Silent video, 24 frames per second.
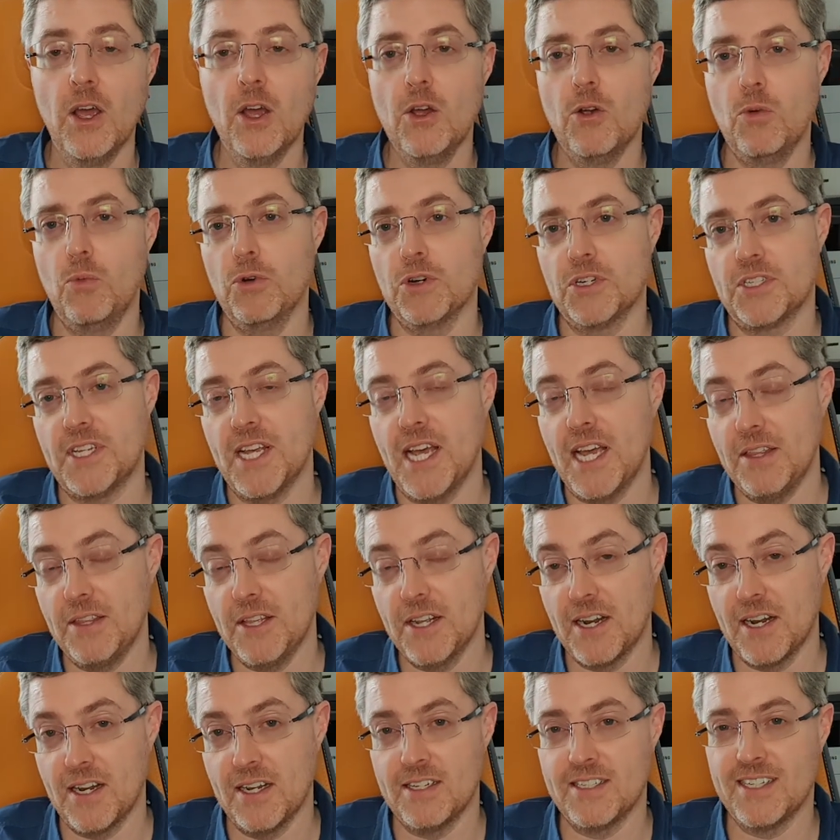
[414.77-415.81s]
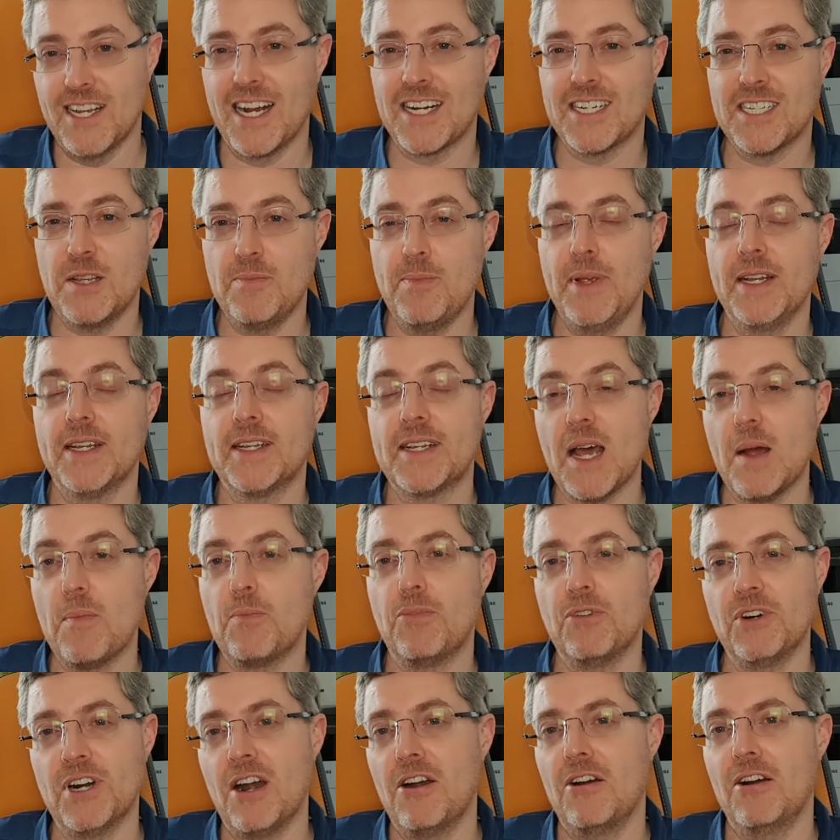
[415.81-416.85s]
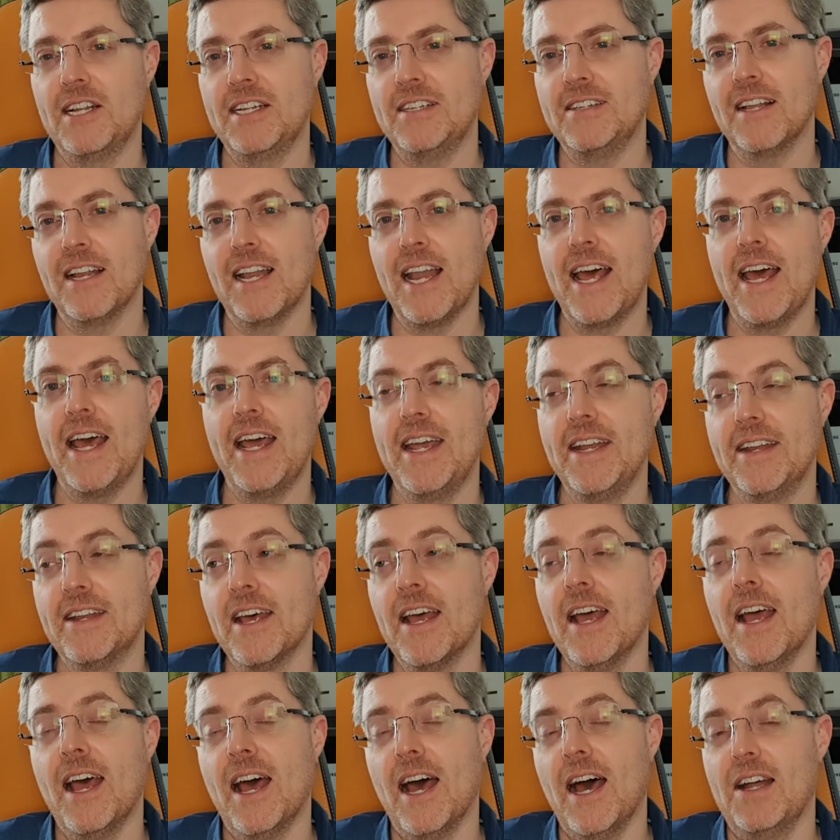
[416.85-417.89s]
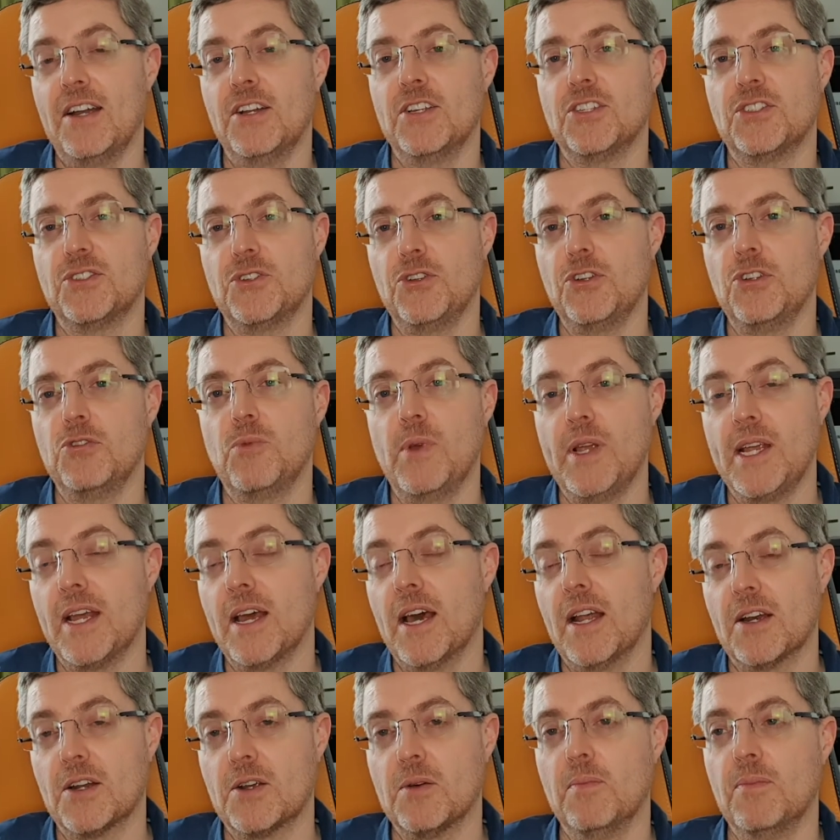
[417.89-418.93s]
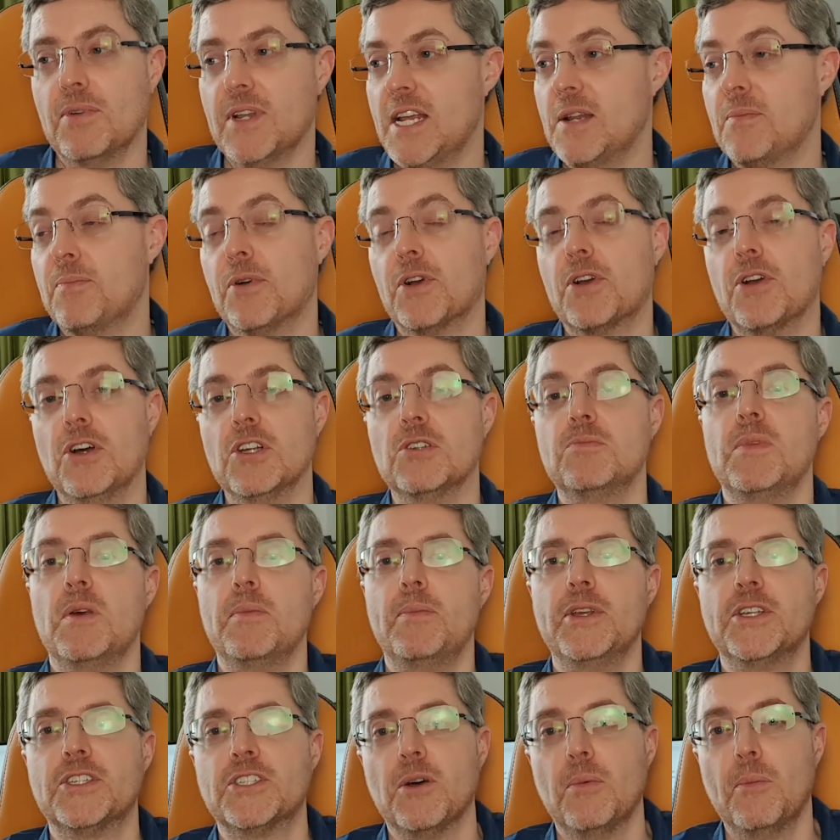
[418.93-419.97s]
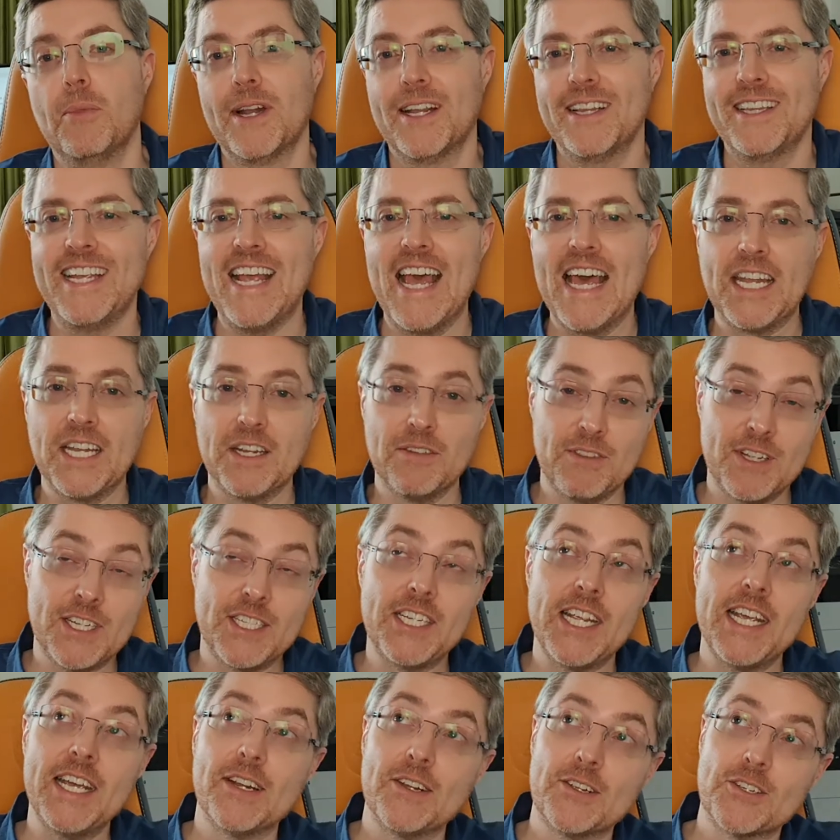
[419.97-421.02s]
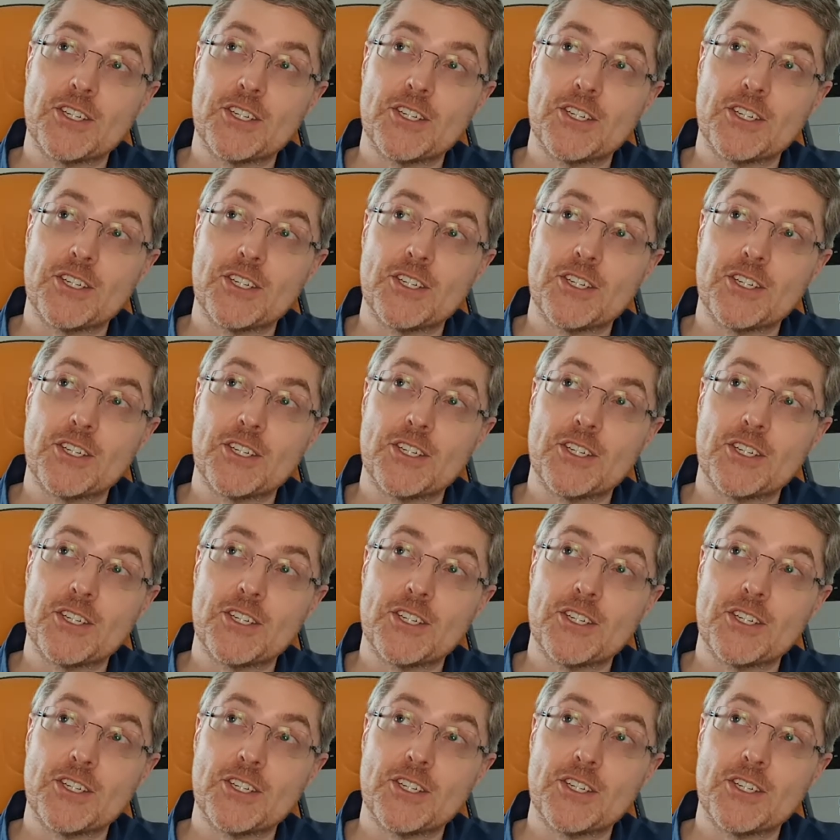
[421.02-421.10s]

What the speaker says: We're saying that it has actually been temporarily delayed, and as soon as we can complete, because maybe someone at the end of the chain is